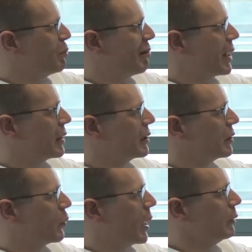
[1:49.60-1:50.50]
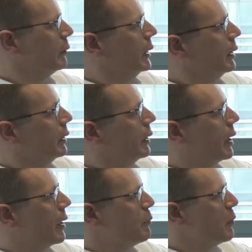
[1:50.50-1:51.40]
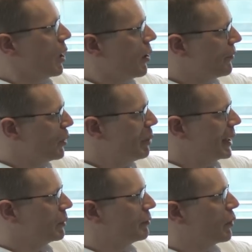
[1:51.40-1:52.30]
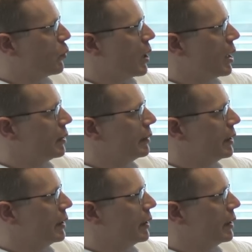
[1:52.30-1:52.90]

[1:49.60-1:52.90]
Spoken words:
the brakes as well. Off the pedal for a while,